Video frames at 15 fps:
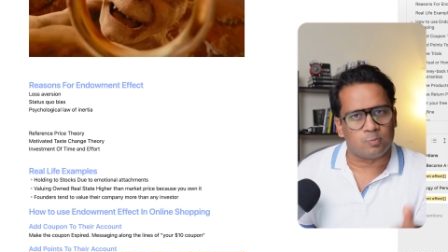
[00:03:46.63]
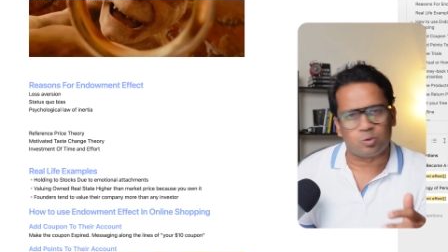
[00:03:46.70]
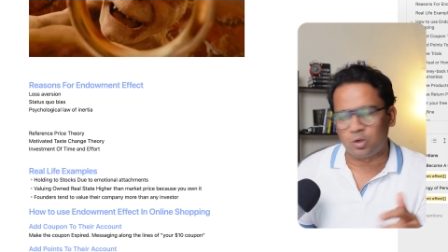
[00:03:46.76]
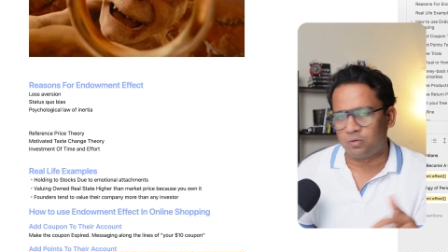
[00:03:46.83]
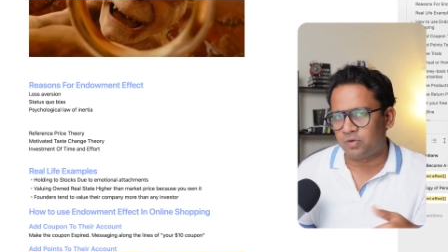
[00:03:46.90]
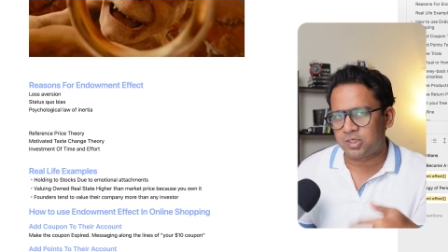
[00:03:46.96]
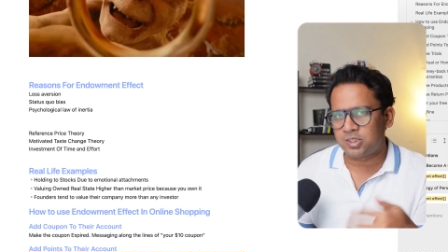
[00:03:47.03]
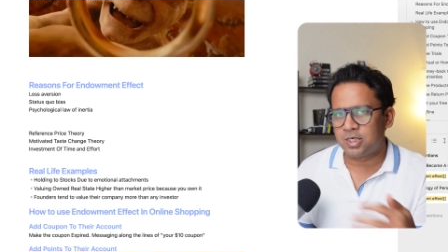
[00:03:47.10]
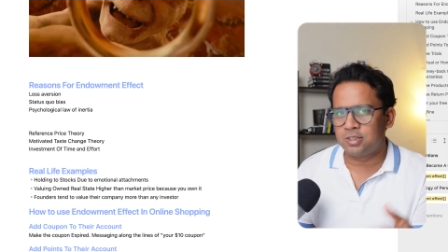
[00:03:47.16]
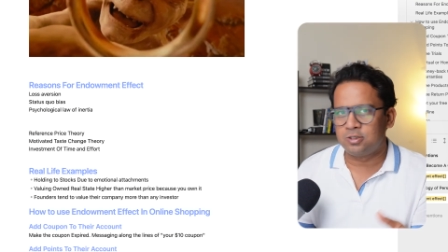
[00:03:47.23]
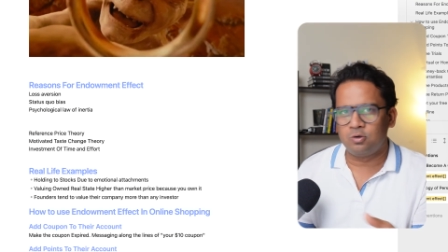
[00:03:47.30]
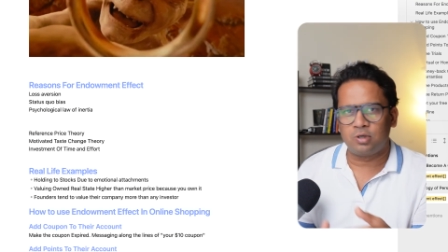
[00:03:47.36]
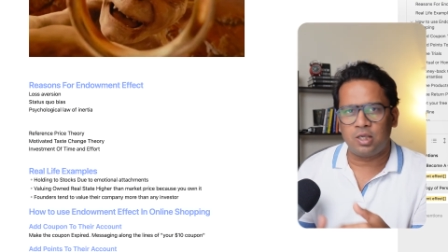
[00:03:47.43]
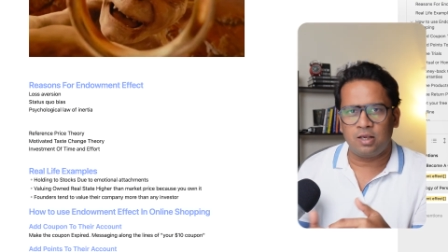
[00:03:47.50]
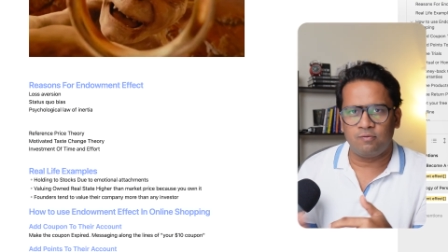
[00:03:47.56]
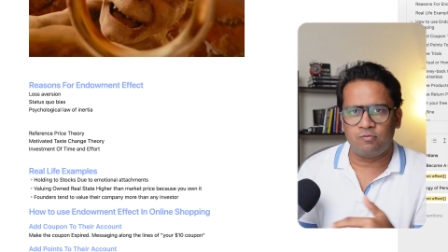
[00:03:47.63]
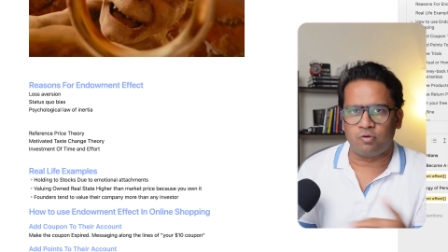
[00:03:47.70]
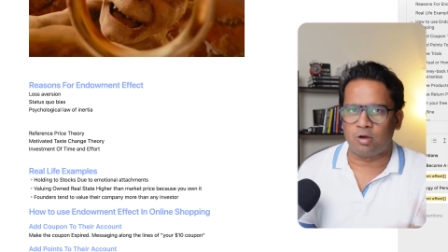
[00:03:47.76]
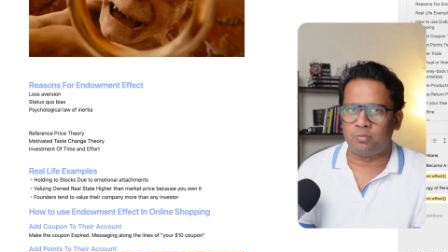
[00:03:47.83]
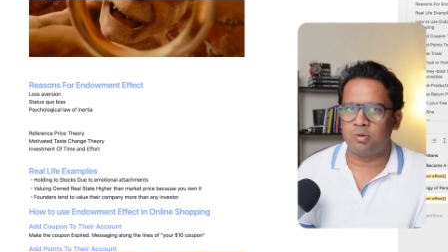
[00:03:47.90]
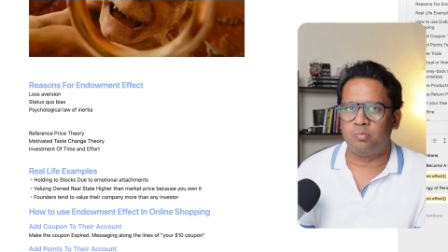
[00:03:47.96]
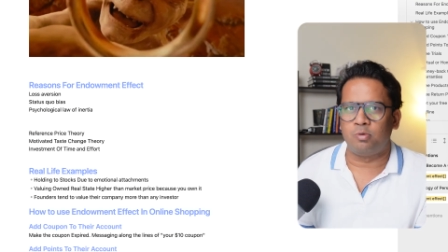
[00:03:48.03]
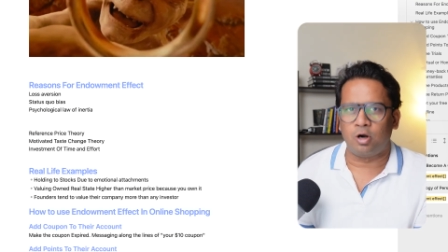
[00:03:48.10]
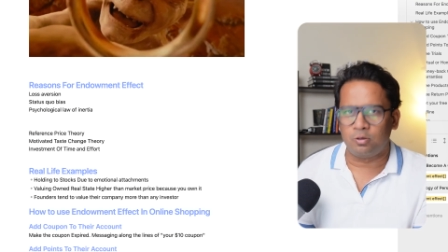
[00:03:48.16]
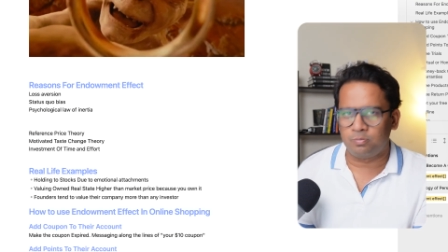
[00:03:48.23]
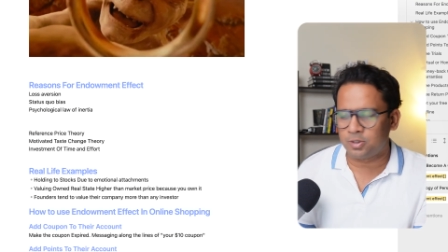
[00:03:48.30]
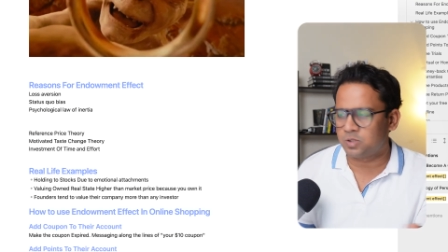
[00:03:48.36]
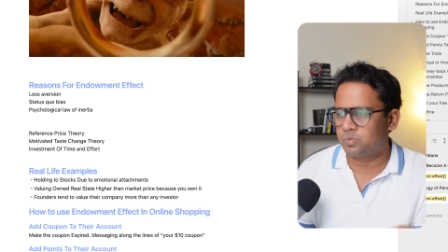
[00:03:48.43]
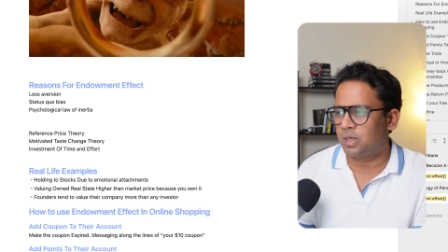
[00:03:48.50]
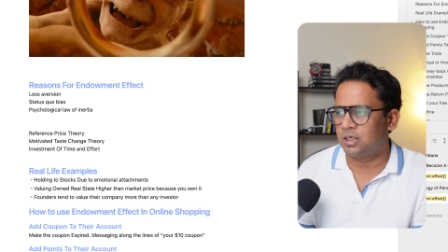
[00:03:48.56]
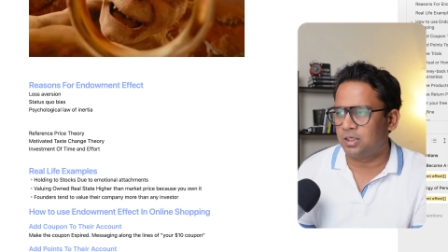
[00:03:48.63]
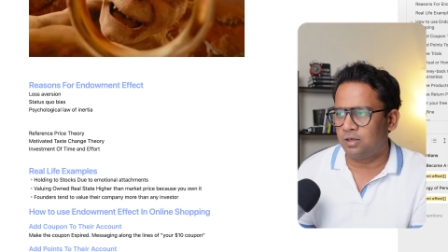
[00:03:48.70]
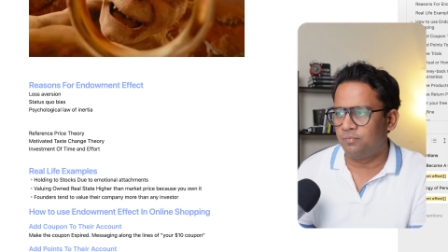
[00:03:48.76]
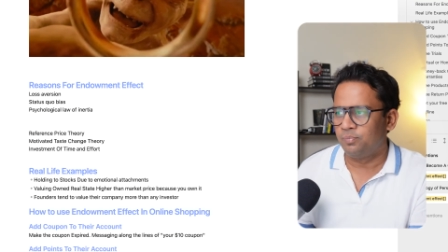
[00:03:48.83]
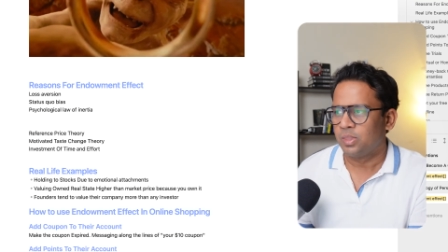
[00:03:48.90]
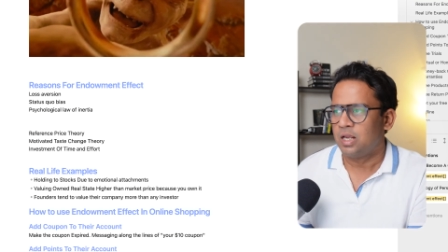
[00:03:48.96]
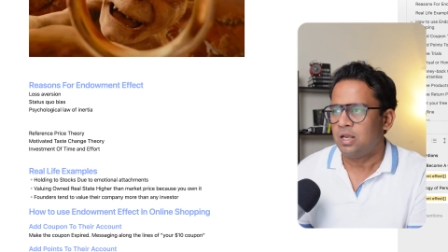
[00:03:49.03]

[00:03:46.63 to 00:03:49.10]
So investor is looking from a broad perspective.